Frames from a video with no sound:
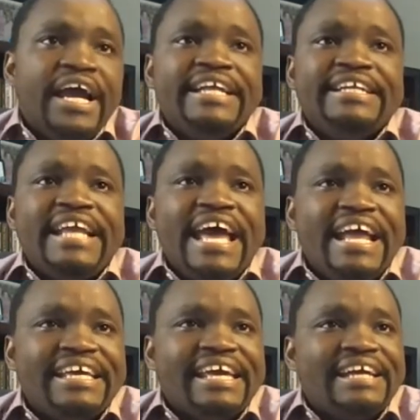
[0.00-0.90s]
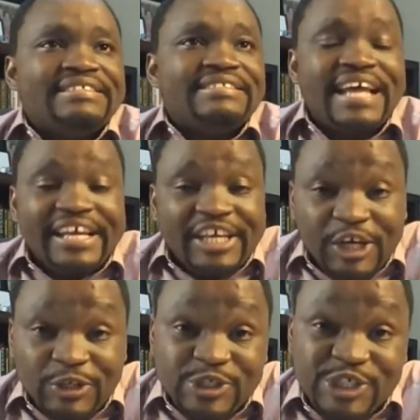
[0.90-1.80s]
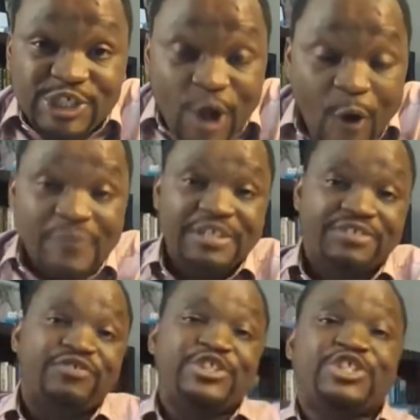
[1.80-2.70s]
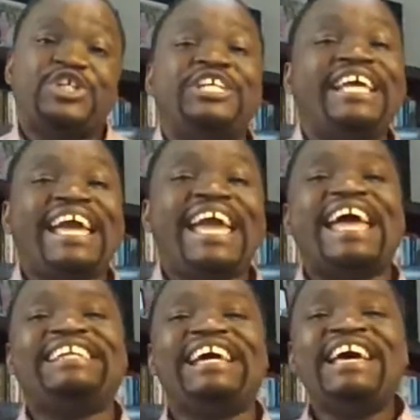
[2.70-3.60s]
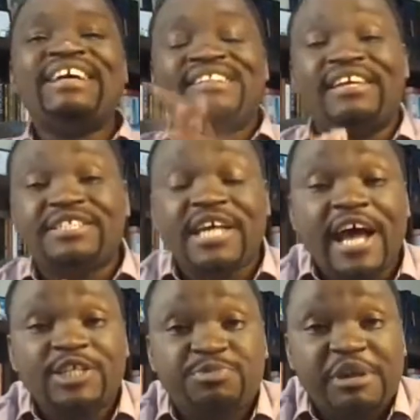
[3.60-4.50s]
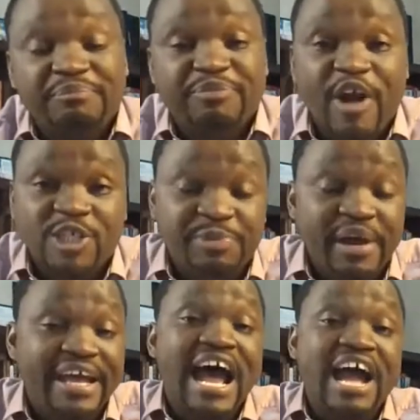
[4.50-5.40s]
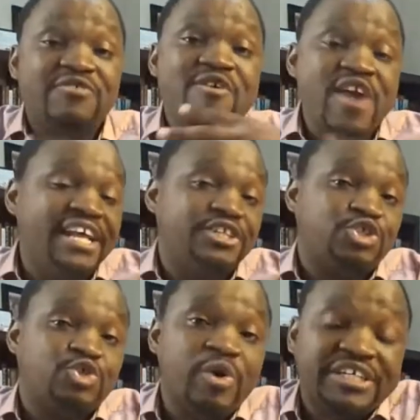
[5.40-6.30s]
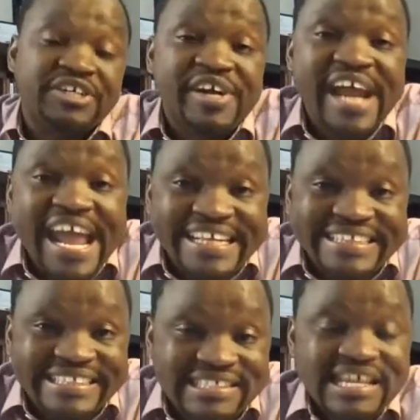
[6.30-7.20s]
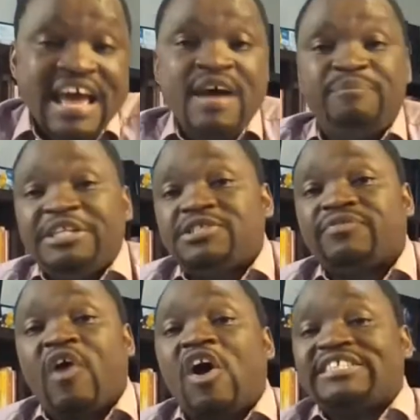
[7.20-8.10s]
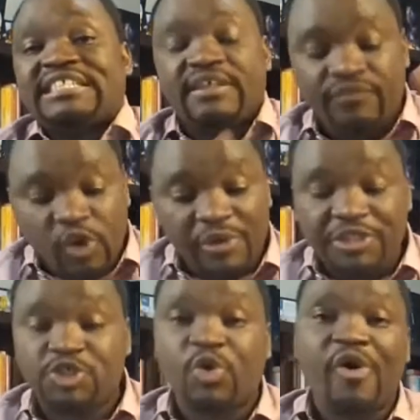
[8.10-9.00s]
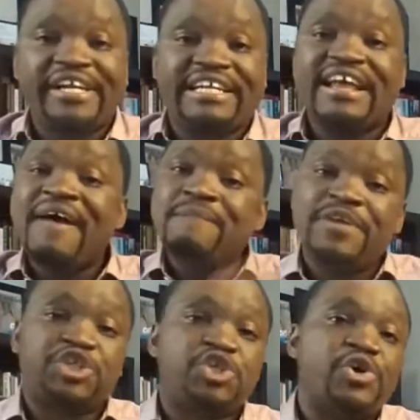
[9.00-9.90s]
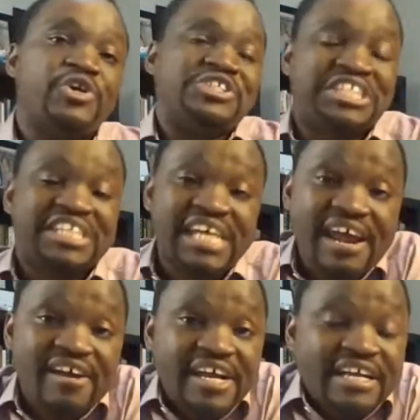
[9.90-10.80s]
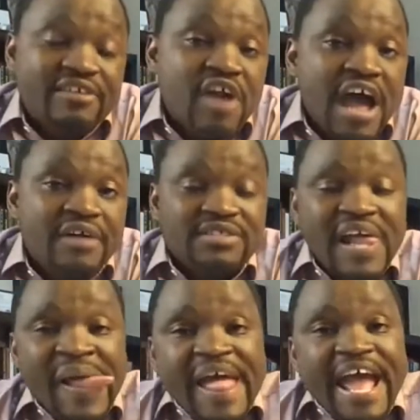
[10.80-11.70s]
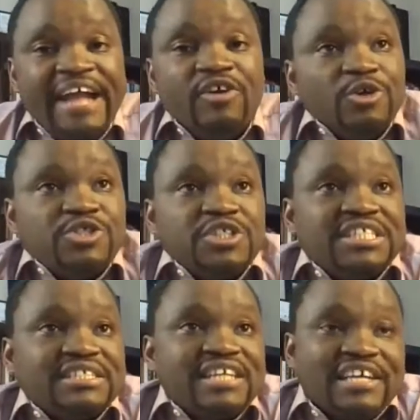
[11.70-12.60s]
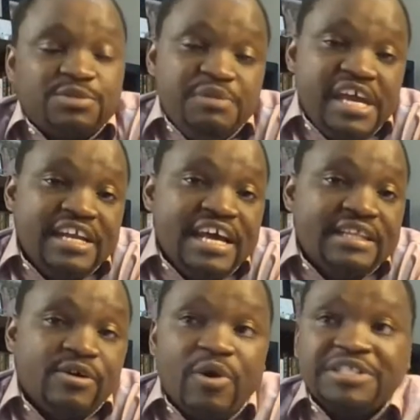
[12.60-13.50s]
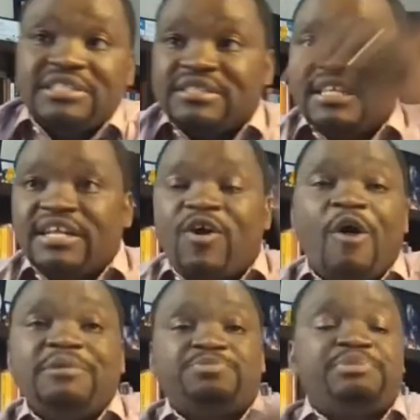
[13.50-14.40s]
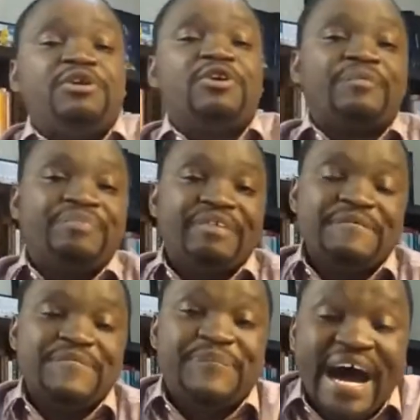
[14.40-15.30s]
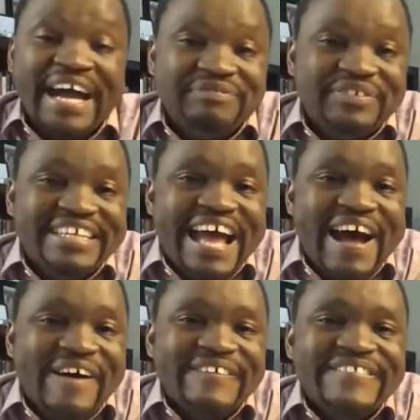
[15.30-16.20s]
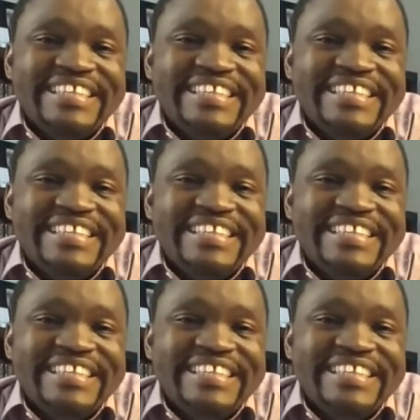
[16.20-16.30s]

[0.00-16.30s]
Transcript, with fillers: In any case, thank you so much for tuning in. This has been Prosper, and I really enjoyed creating this piece of content. If you enjoyed it, make sure you share it around. And also, just ask me any other questions in the comments below. Bye for now.